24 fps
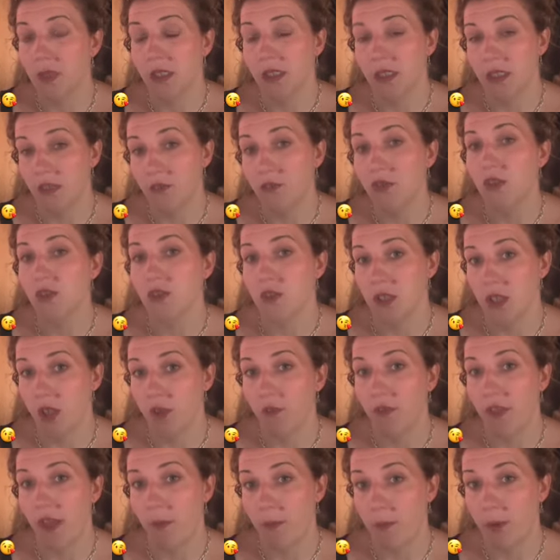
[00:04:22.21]
Give yourself
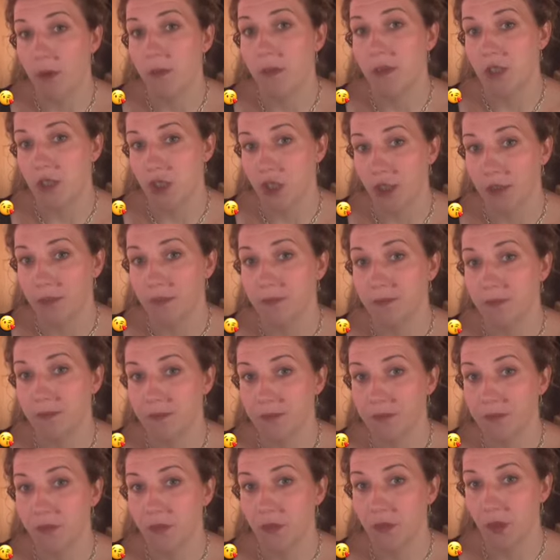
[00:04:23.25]
that permission.
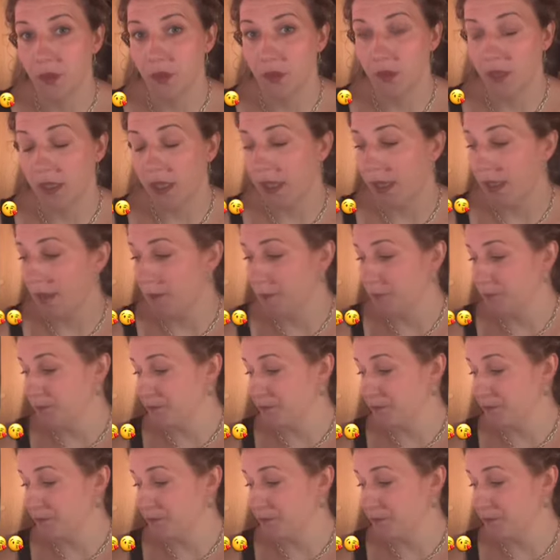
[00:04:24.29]
Okay?